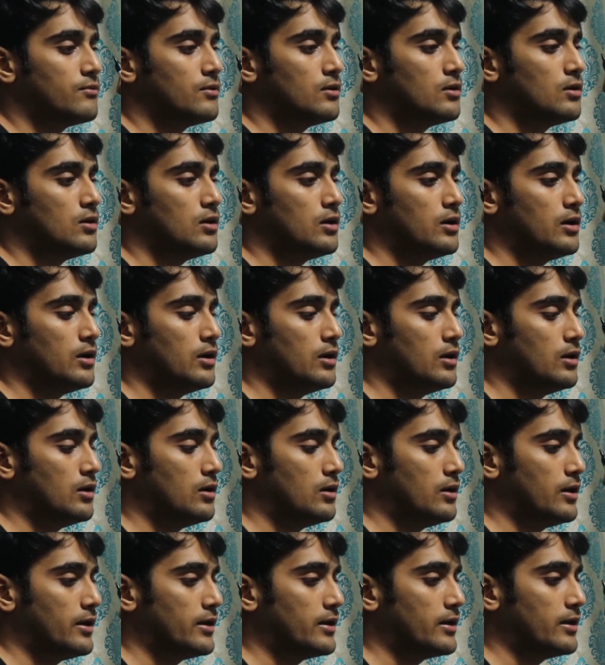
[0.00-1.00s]

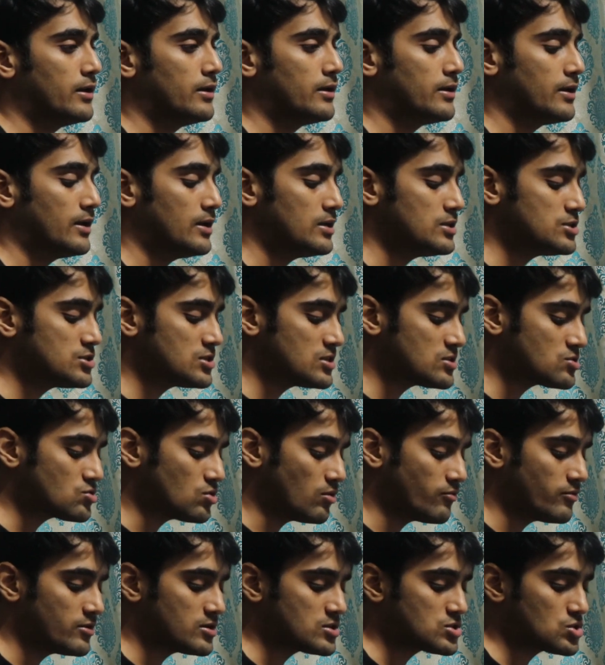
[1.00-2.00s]
an intelligence
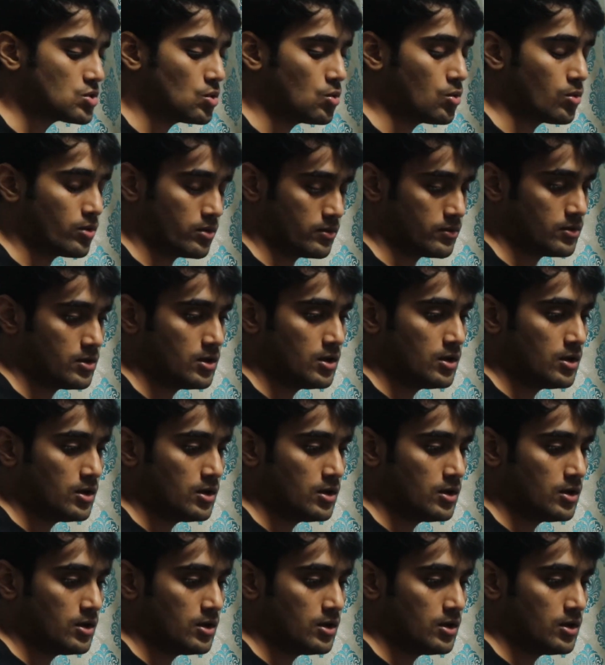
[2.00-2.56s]
of its own.